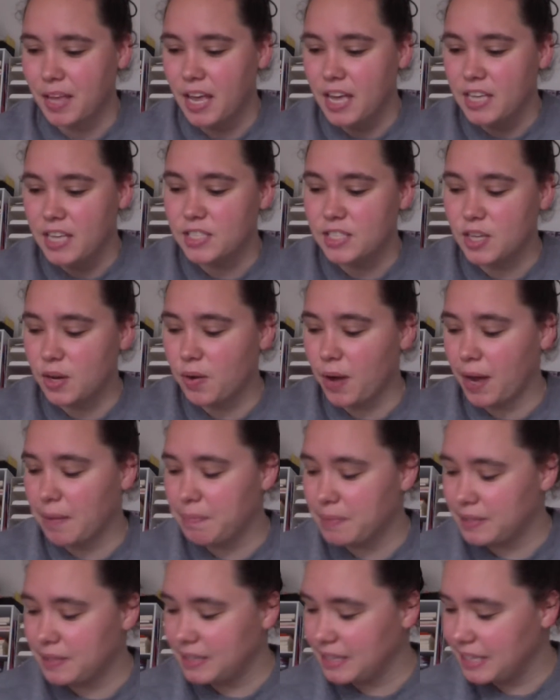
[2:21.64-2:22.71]
So I
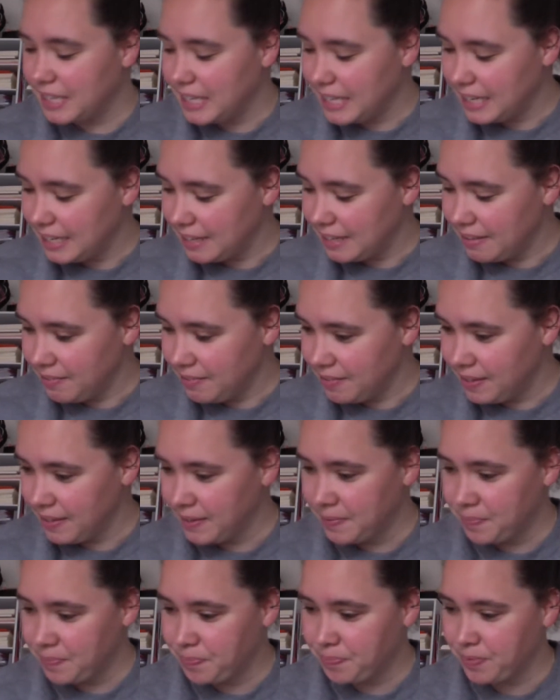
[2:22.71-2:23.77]
believe,
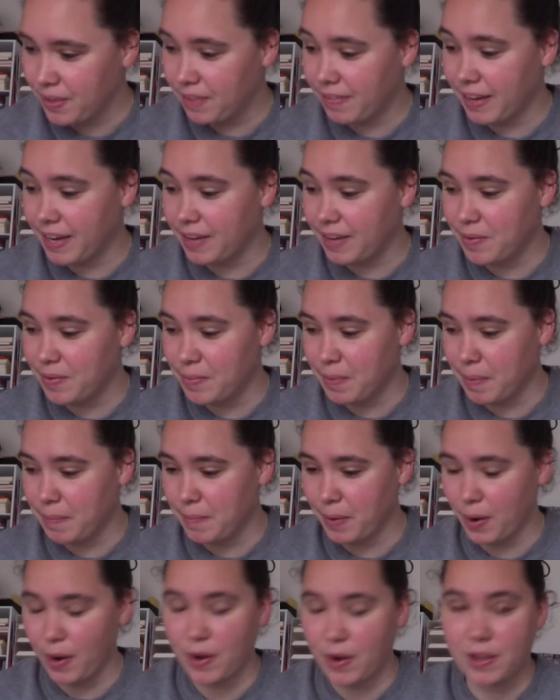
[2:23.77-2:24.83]
if I can
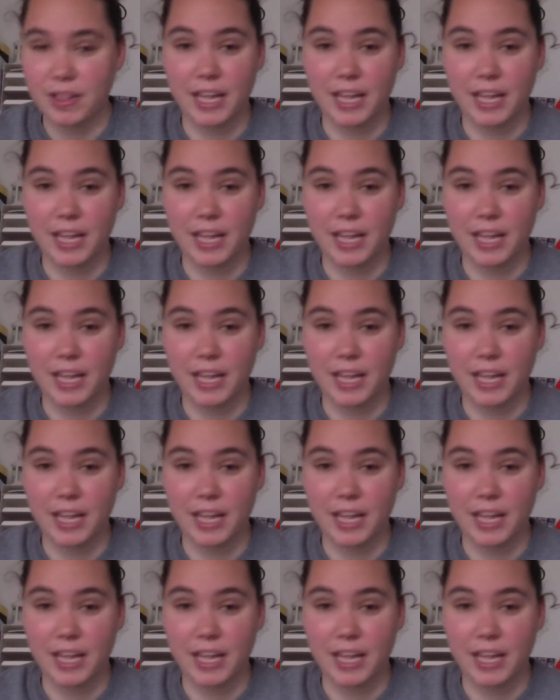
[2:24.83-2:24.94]
remember,